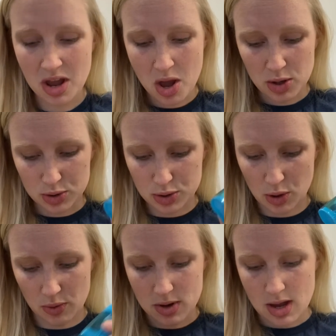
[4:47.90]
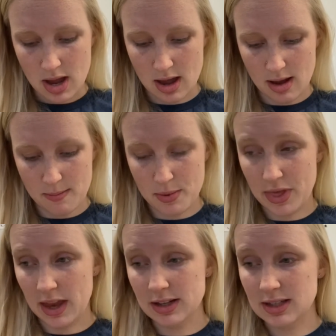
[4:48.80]
So, but
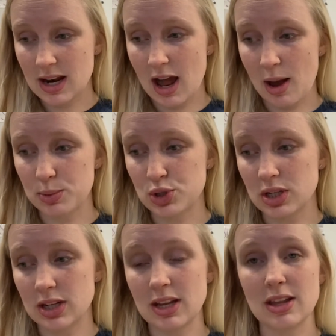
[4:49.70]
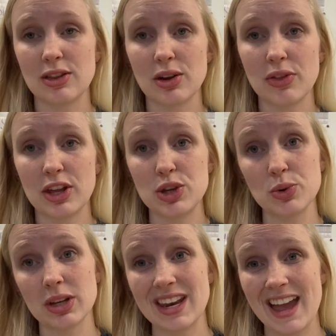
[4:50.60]
that is an option in there that you
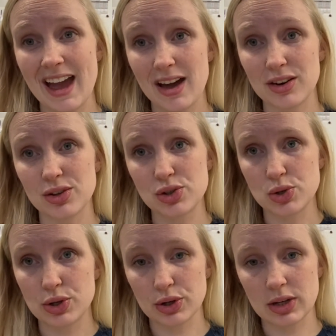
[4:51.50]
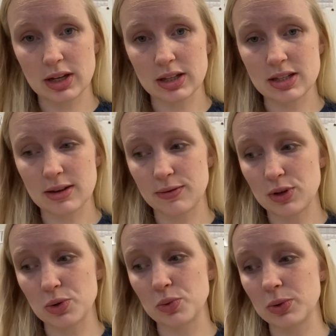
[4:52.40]
can add to your kits if
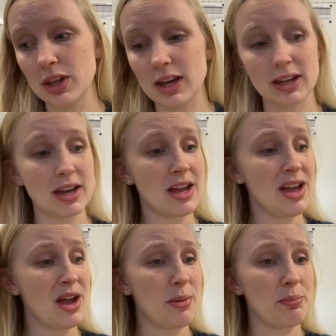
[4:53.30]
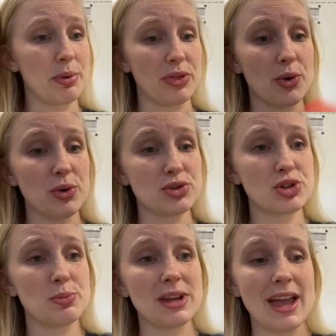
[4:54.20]
you would like. But those
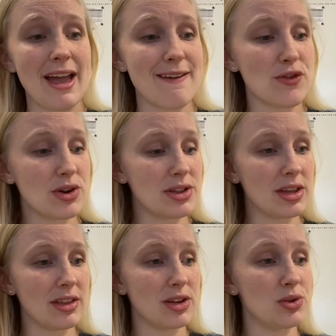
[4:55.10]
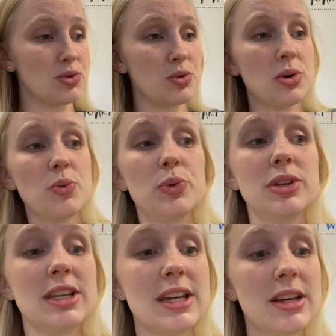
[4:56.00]
should be everything that you will
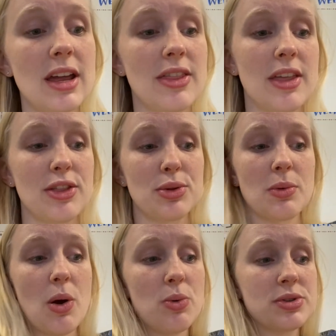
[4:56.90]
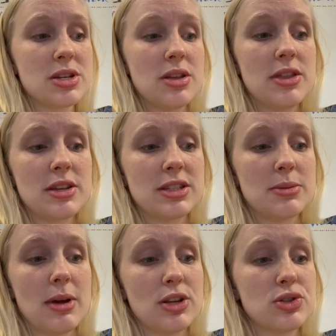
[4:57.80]
need. And then throughout the
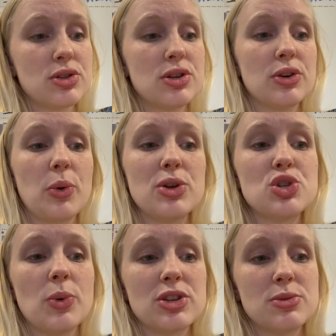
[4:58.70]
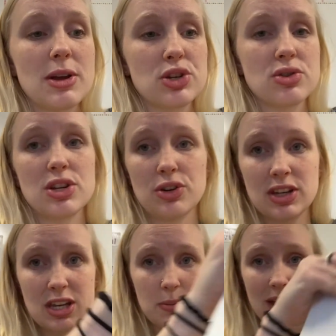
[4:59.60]
semester, you're going to want to make sure that you're keeping